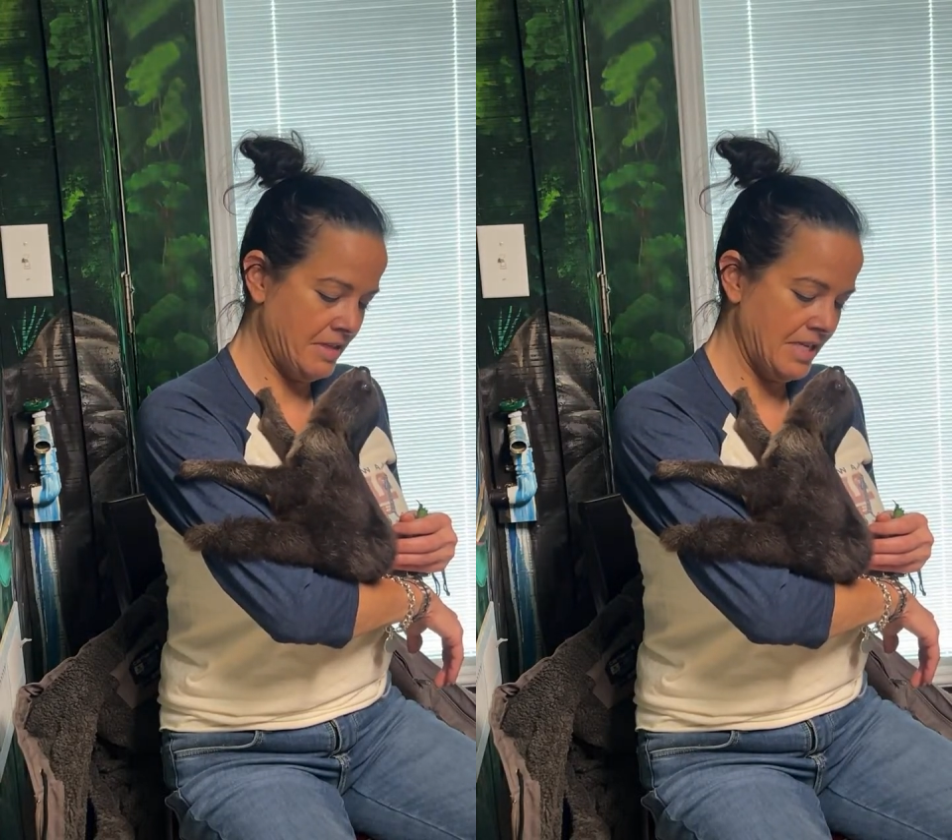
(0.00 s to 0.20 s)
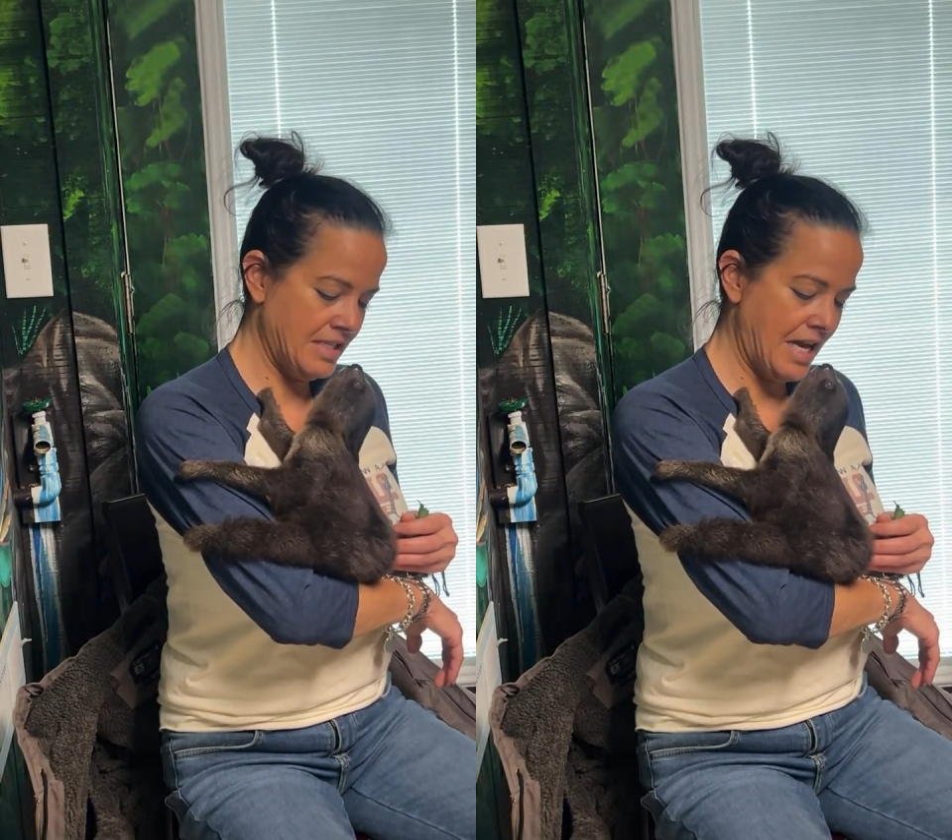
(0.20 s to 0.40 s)

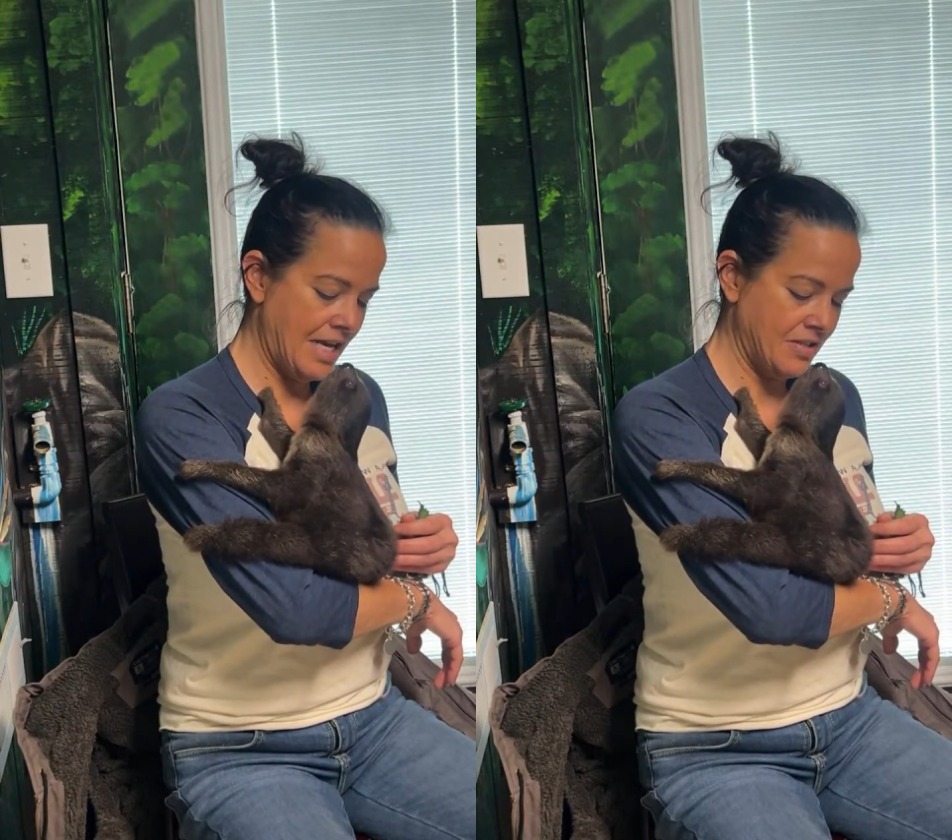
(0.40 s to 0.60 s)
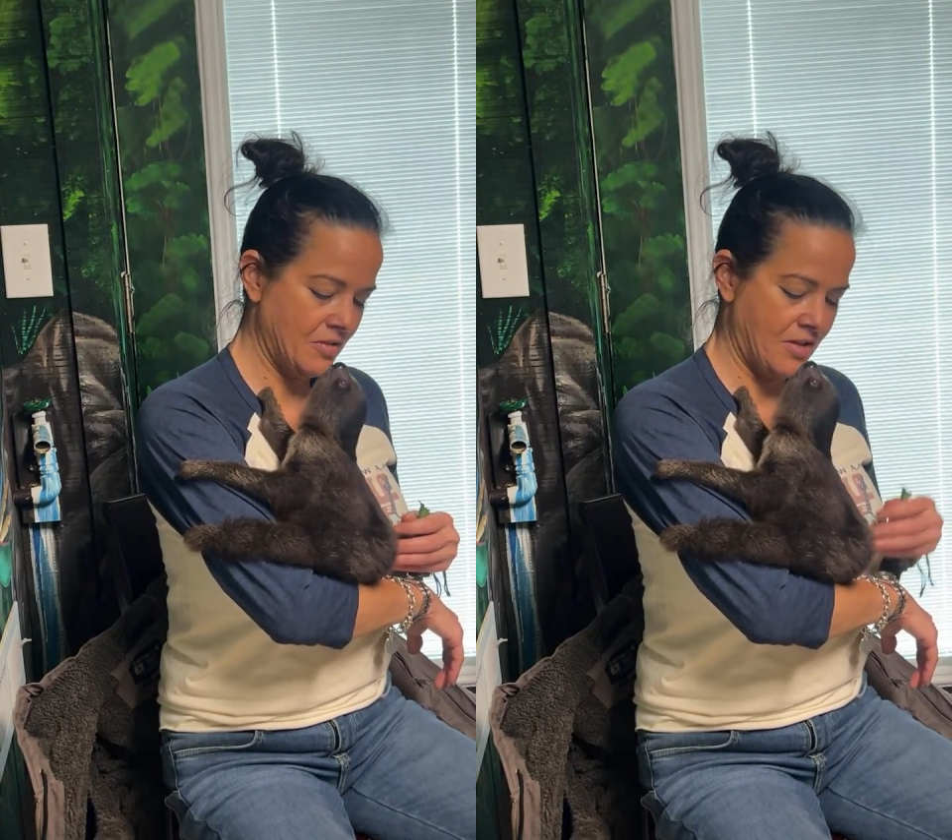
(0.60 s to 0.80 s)
His
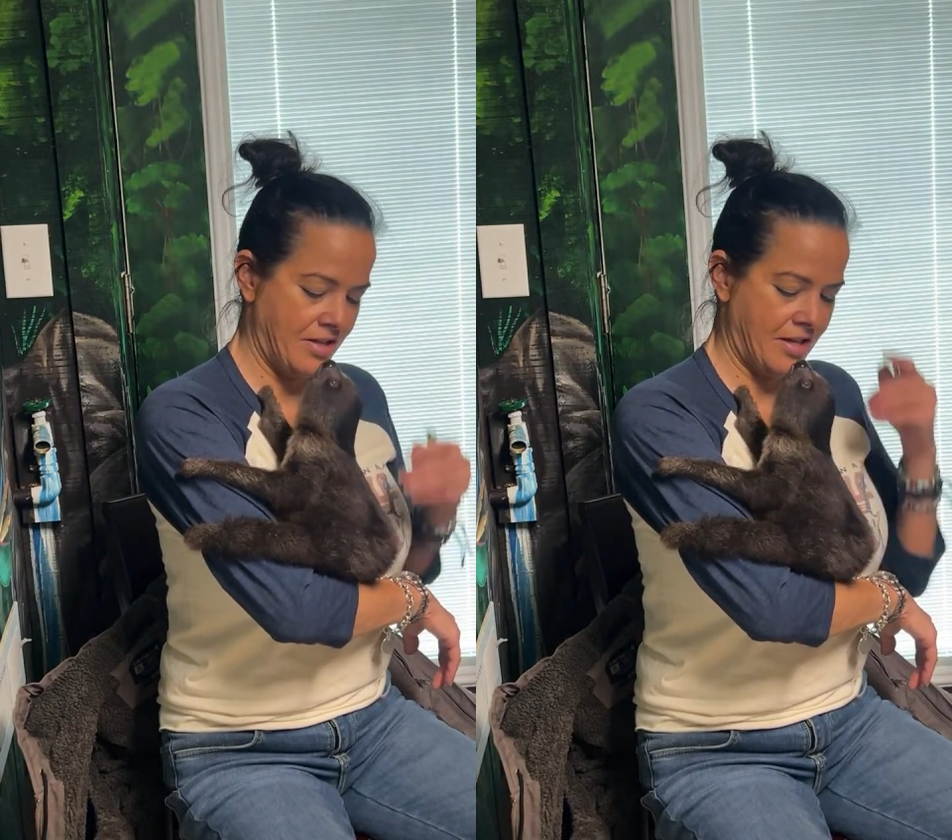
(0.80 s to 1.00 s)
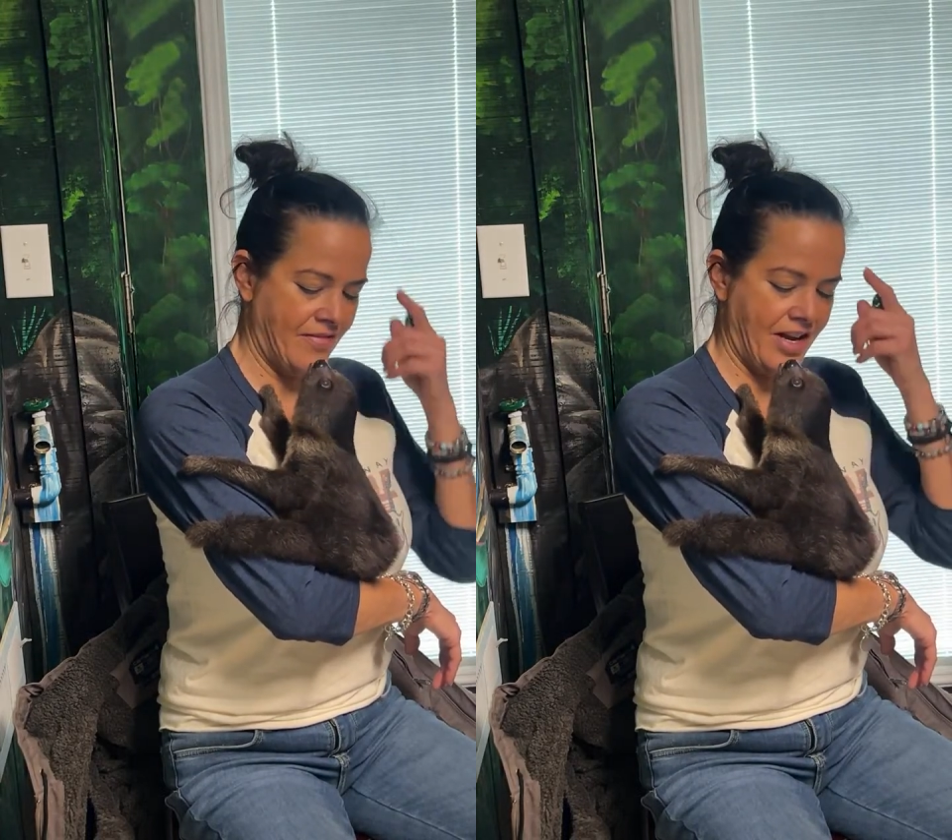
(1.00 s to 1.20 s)
eyes look
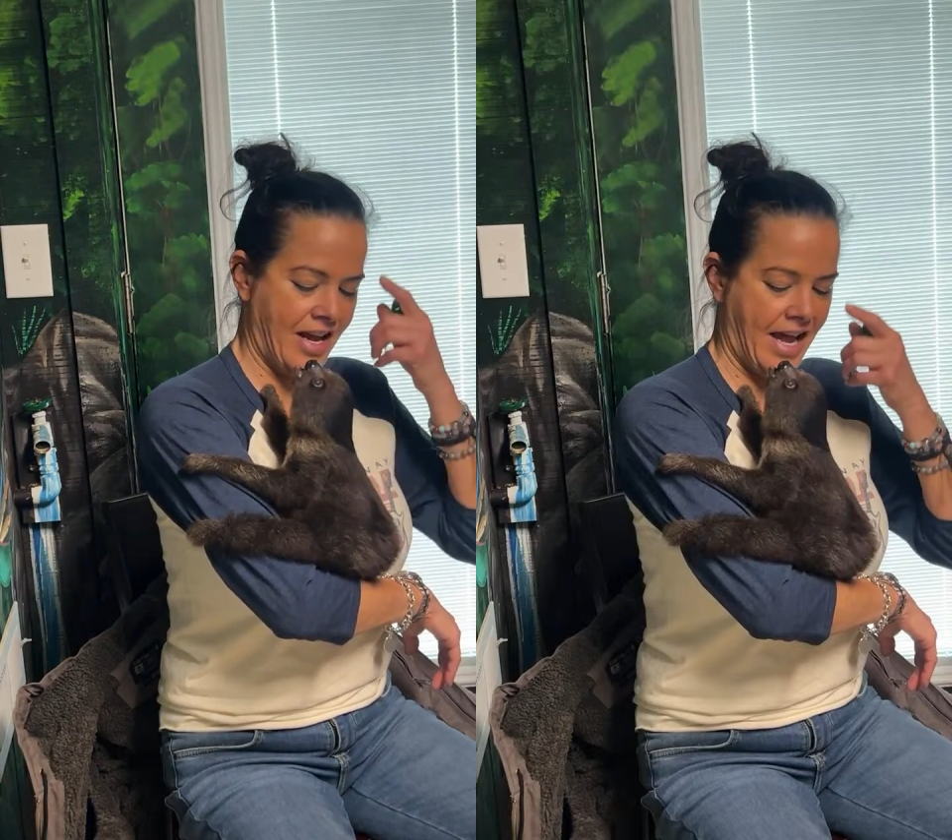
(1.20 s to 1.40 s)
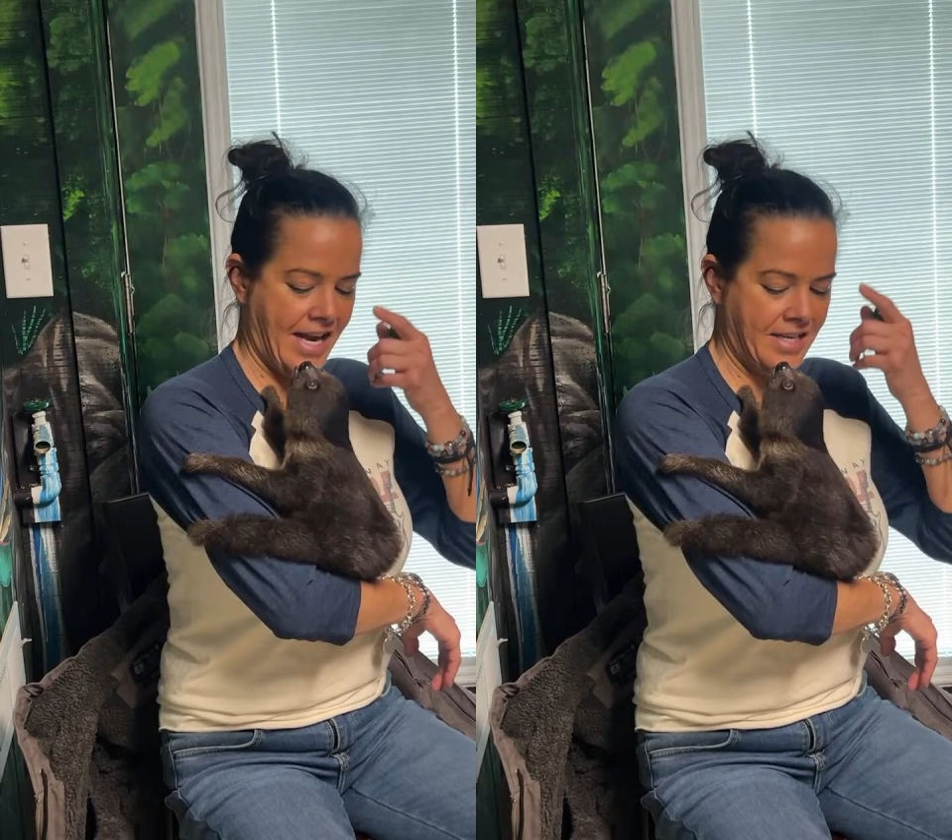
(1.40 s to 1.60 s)
like they've got a
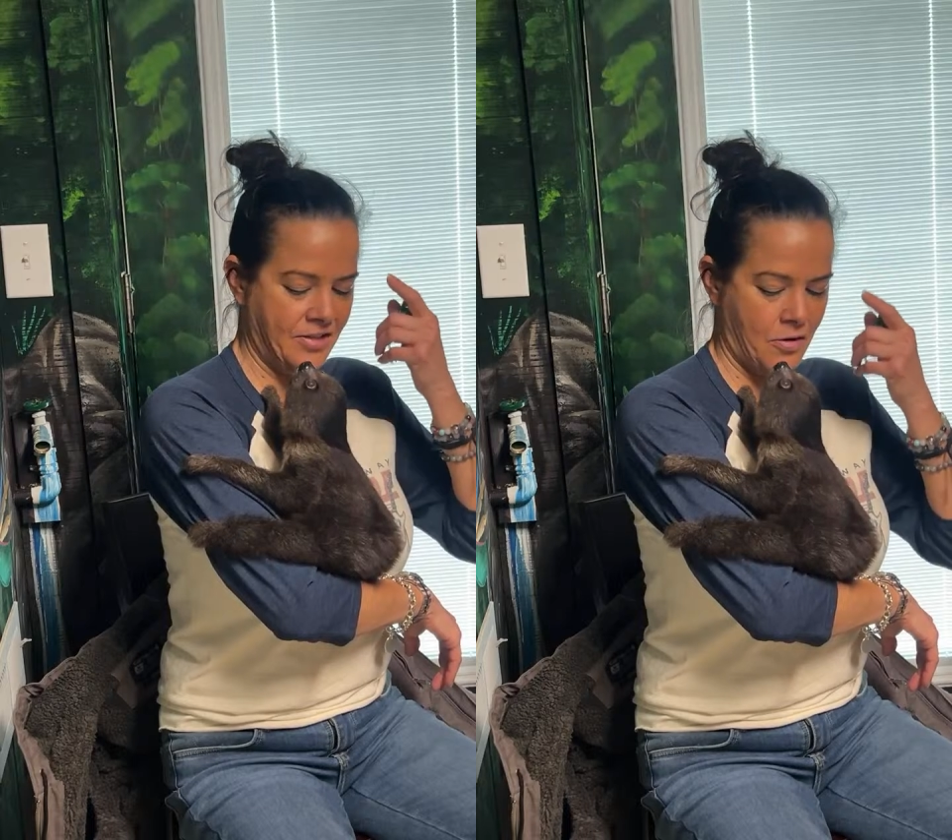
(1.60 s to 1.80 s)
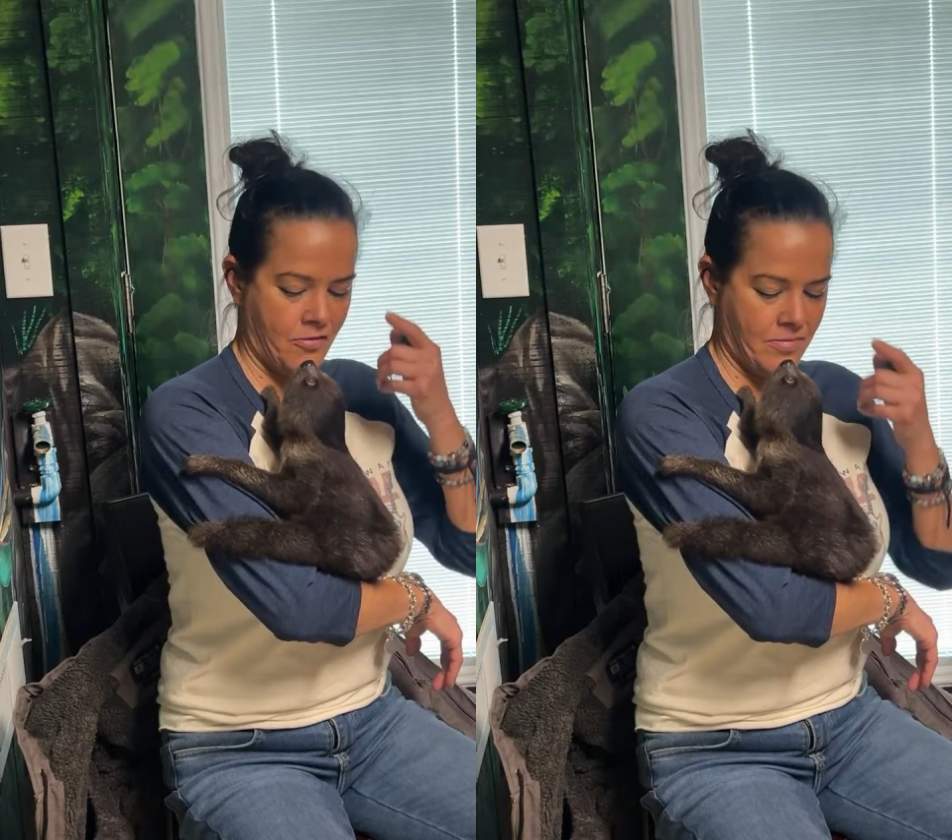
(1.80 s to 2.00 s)

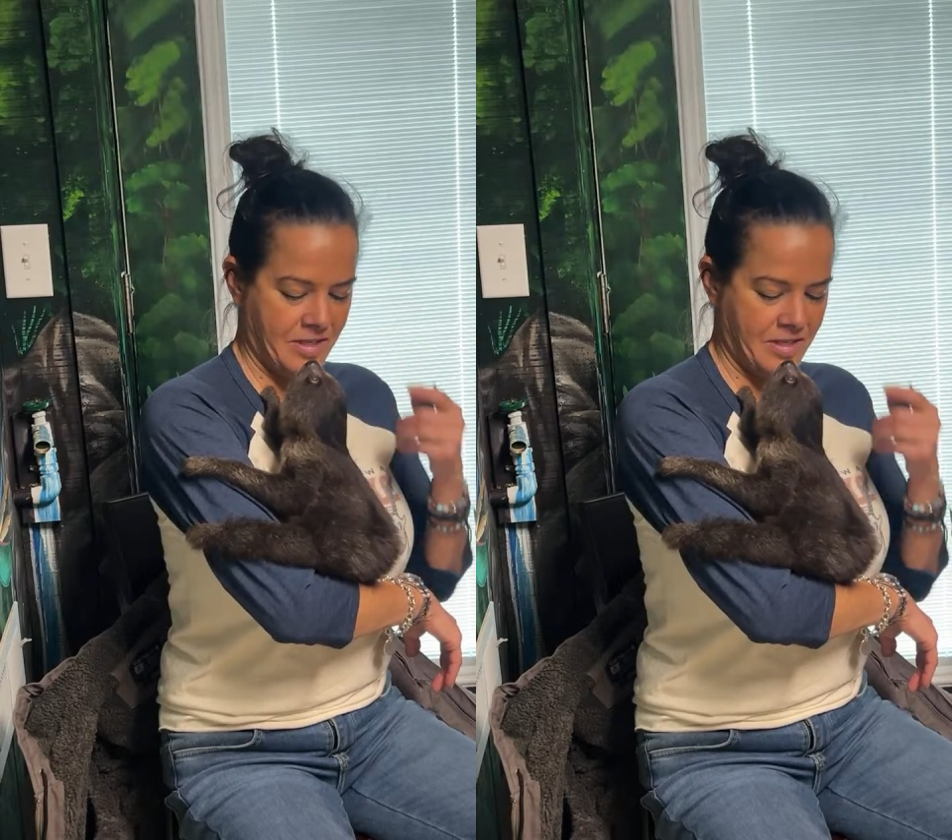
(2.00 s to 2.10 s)
haze over him.